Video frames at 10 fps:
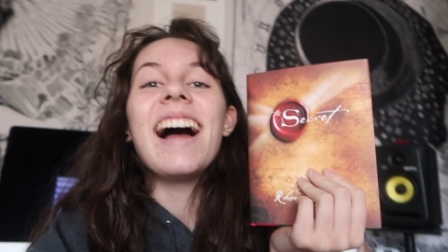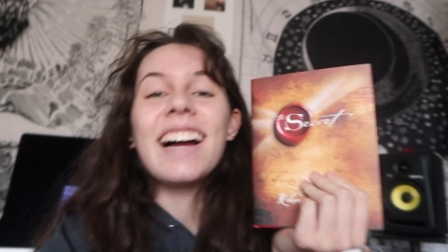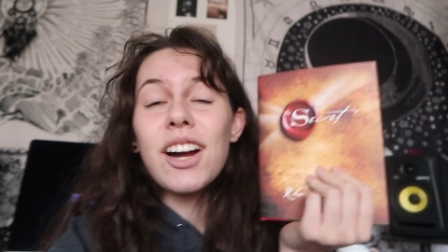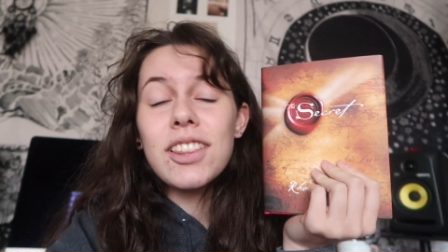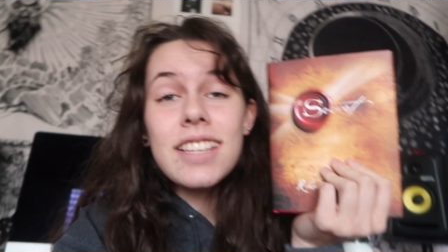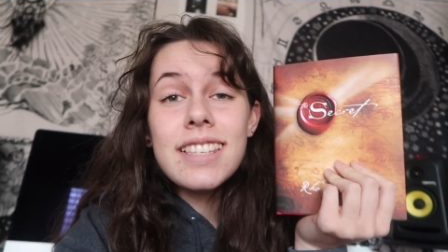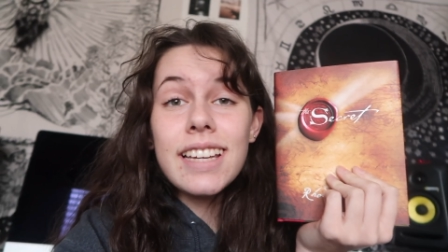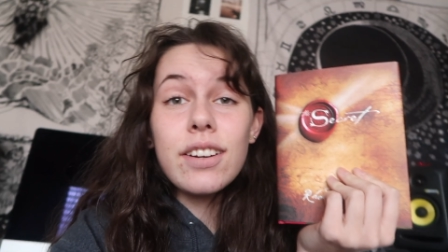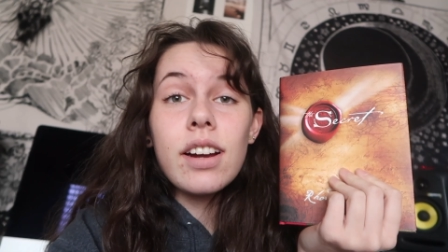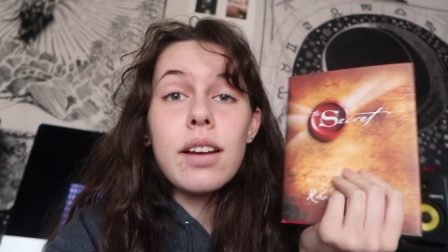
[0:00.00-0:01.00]
I got The
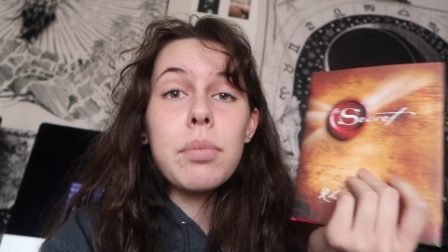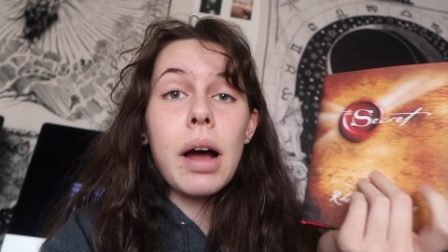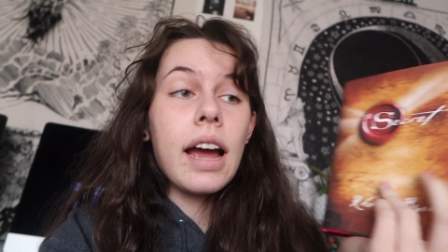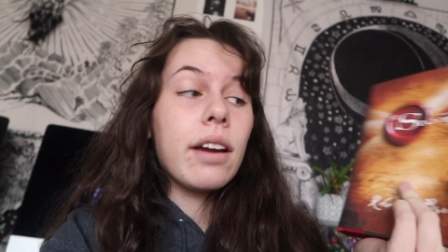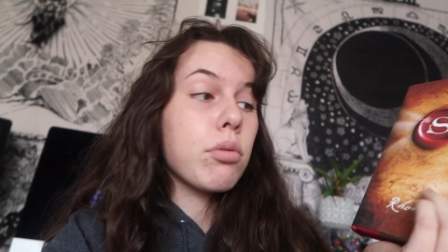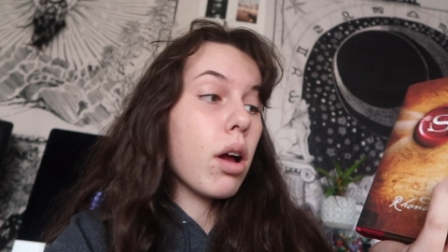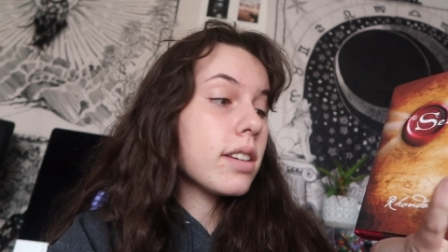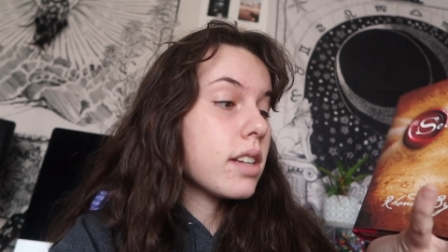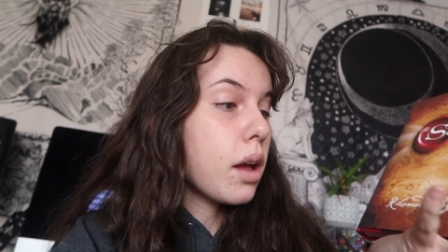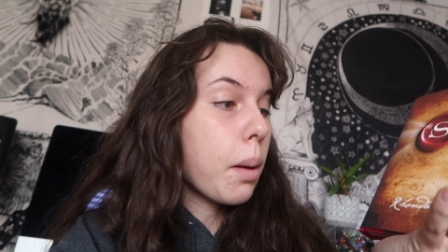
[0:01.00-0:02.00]
Secret by
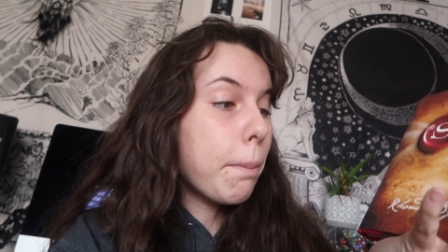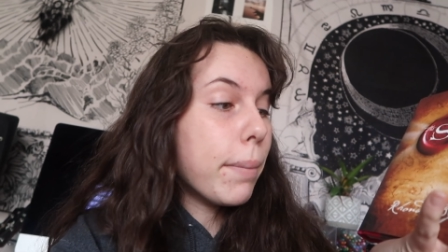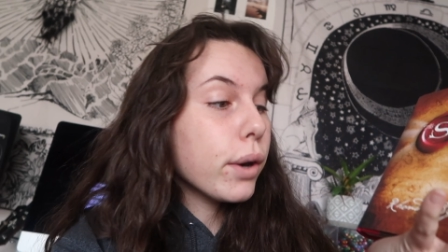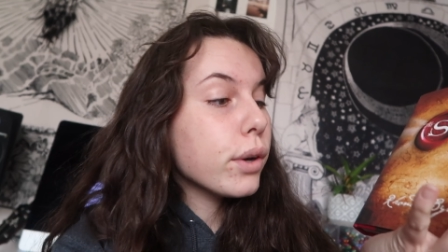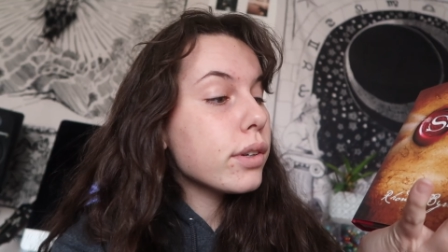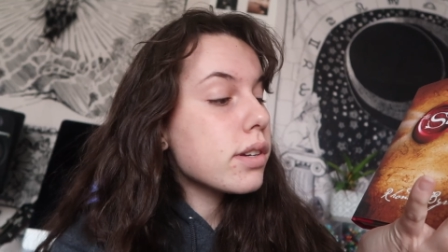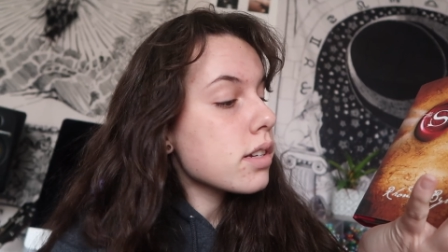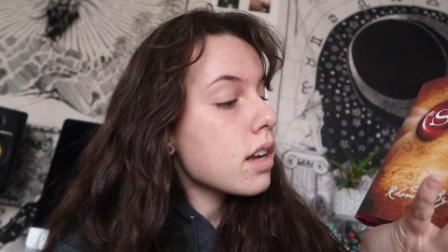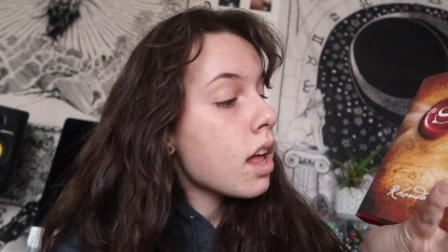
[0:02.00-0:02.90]
Rhonda Byrne.